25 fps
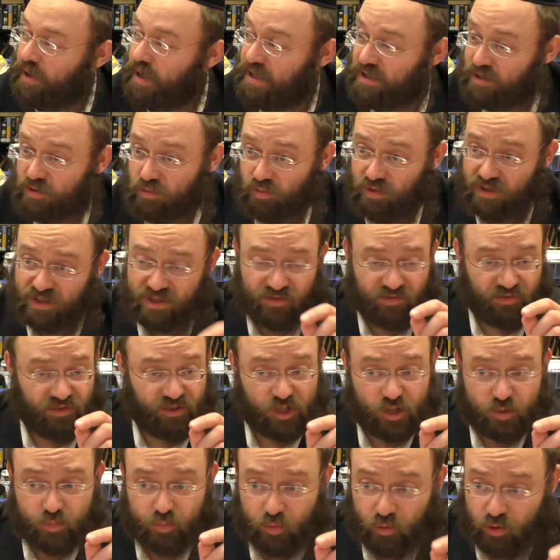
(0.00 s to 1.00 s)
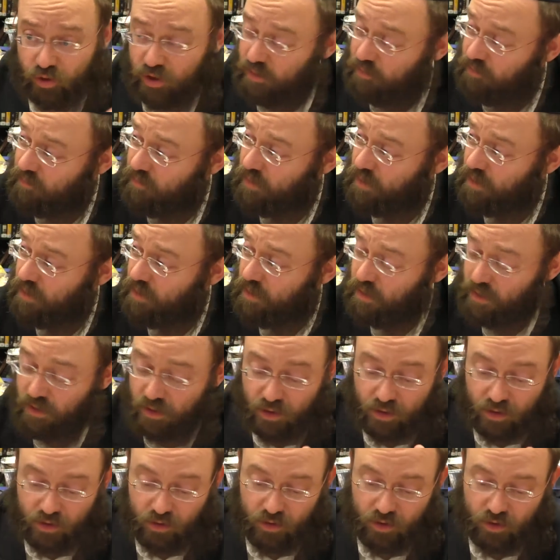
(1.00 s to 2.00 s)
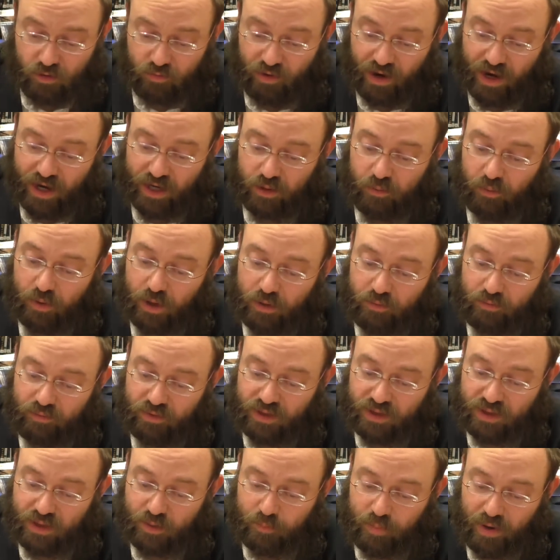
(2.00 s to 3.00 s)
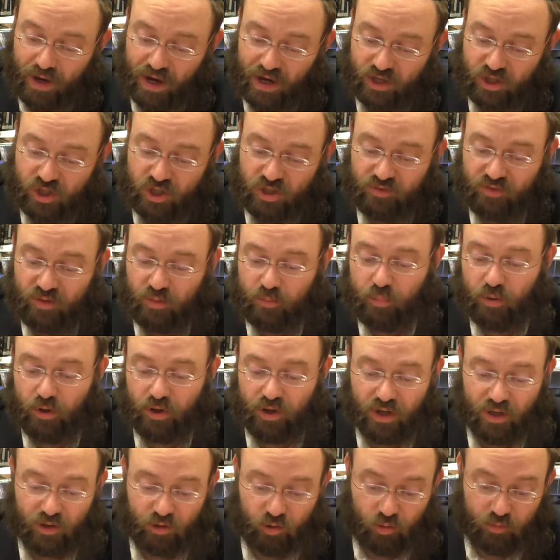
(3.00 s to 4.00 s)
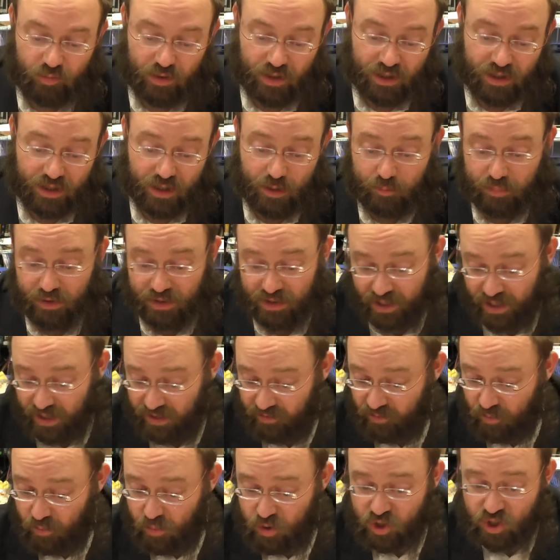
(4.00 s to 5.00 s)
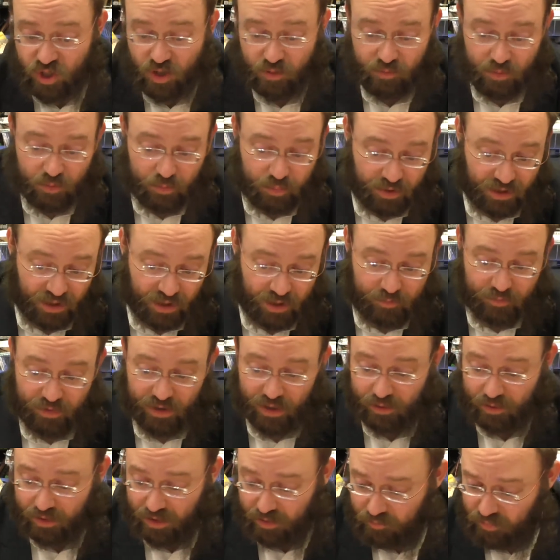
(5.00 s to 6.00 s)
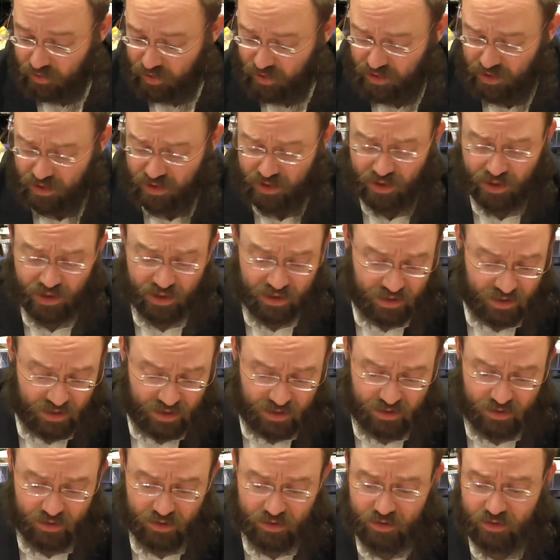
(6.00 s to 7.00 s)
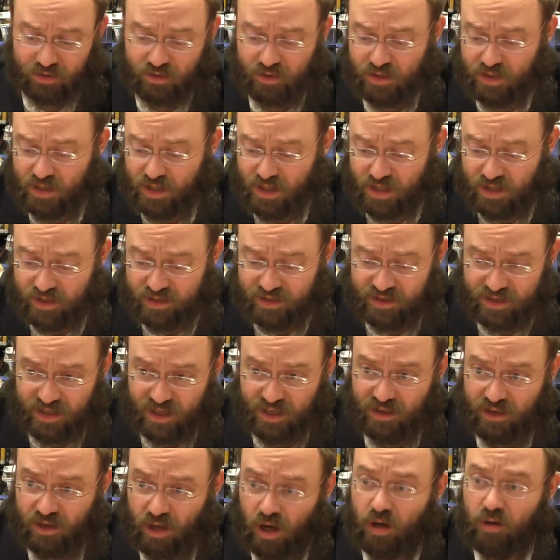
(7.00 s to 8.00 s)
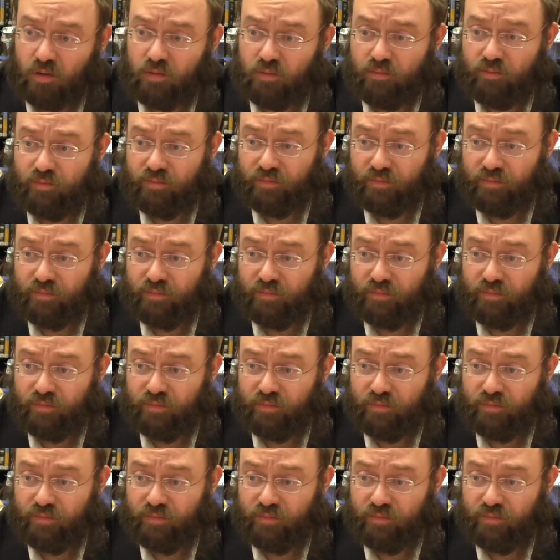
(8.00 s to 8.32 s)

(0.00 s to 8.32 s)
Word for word: As soon as you finish Purim, you right away read the parsha of the parah Aduma. Rabbi Levi B'Shem Rabbi Chanina said no.